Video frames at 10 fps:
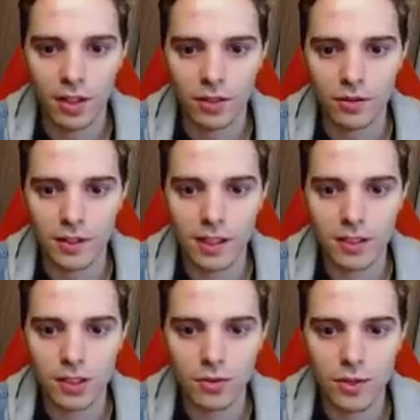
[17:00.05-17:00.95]
so in that
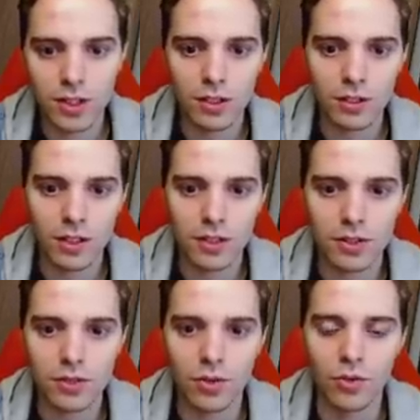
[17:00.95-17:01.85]
situation let's
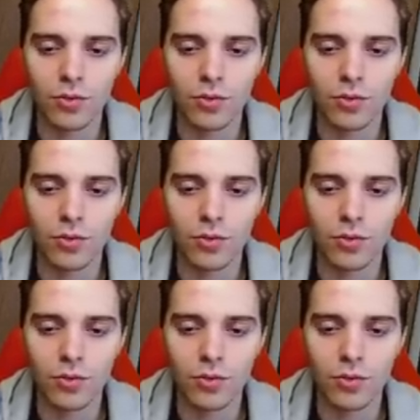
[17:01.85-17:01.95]
just go